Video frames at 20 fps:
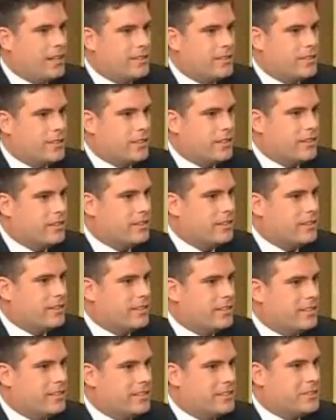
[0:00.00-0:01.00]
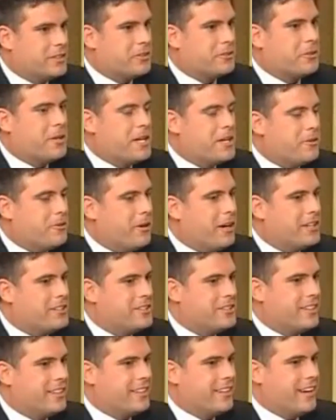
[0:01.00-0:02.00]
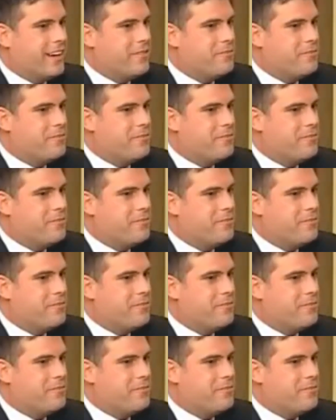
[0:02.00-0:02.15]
That's a great question.